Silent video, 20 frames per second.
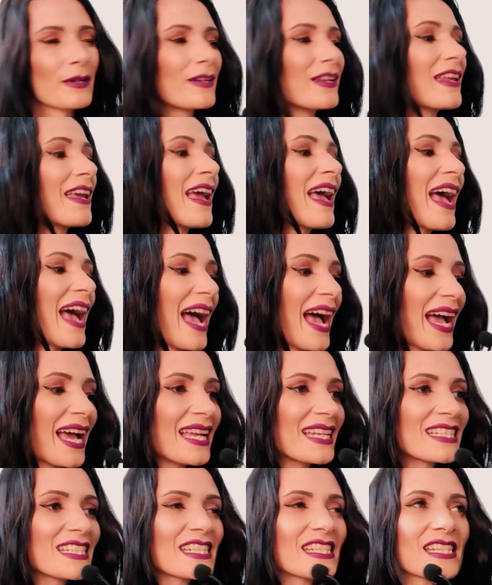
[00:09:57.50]
print,
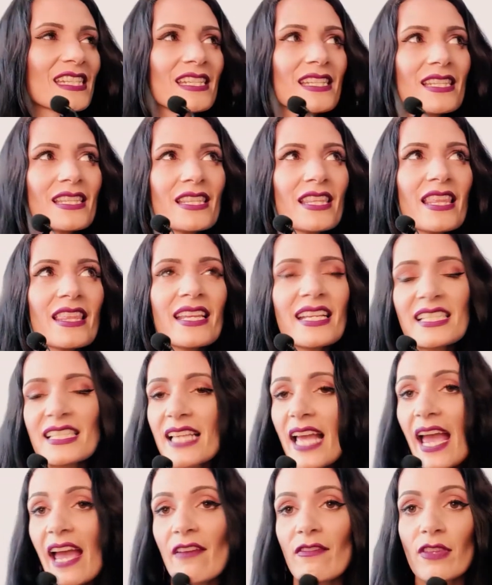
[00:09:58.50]
and the
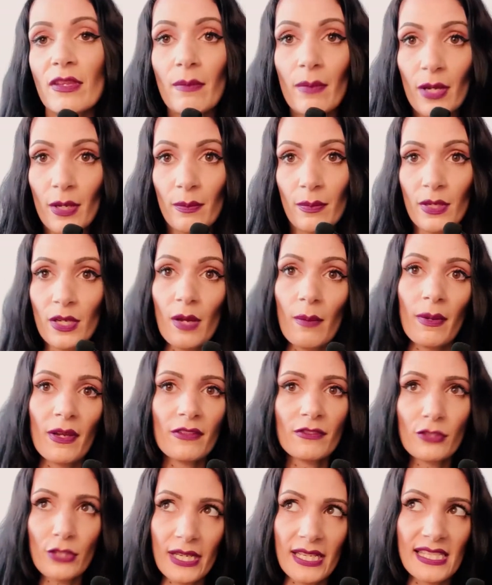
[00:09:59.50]
things I have at the moment are
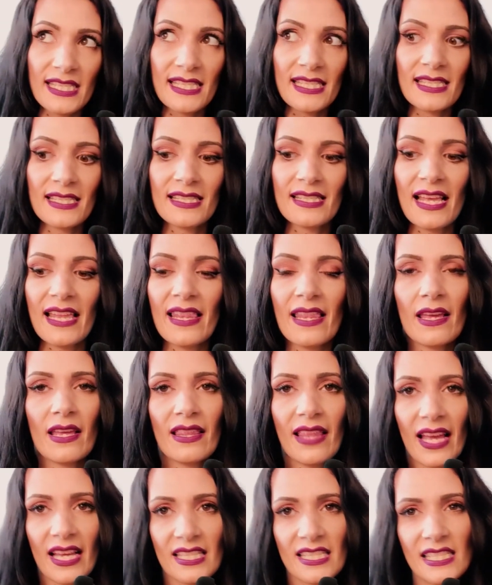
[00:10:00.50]
both dresses, and
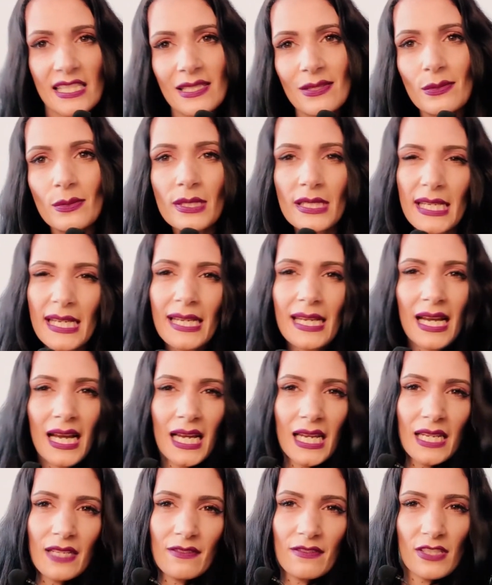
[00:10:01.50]
they're that silky
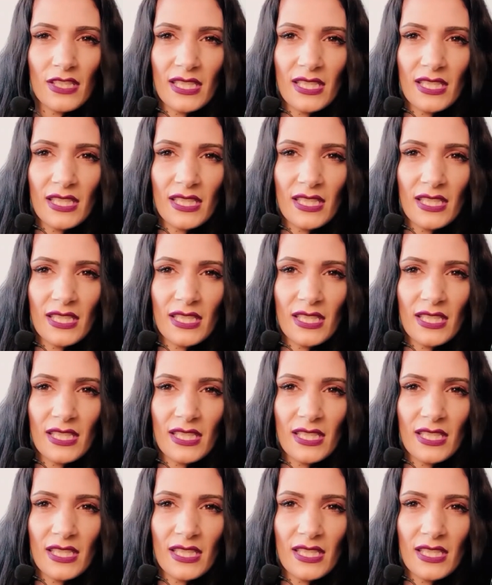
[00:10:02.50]
kind of